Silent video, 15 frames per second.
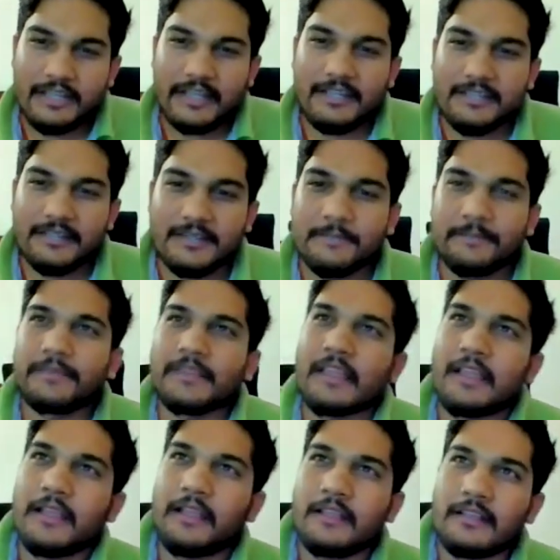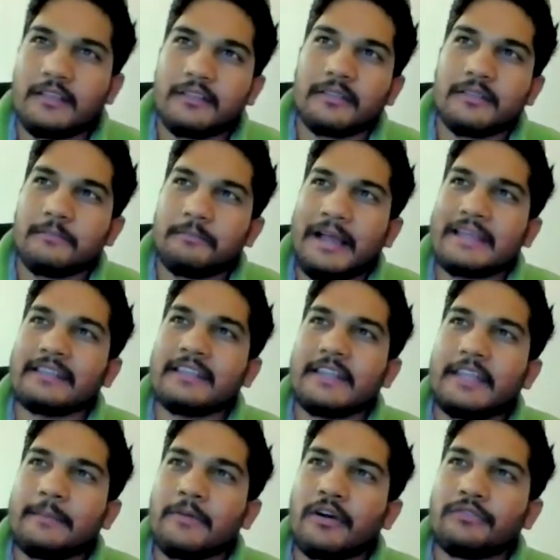like By the
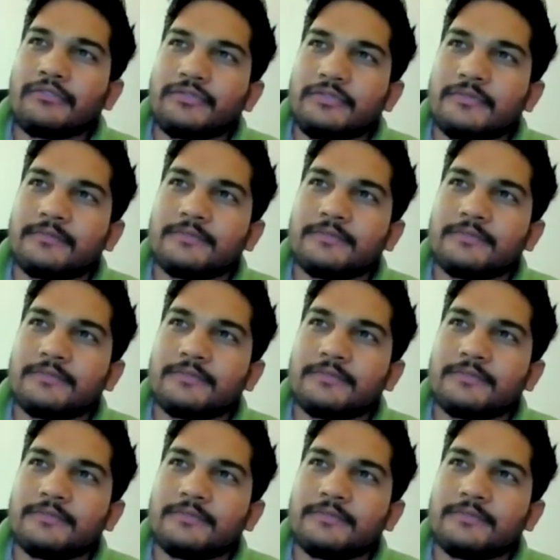name of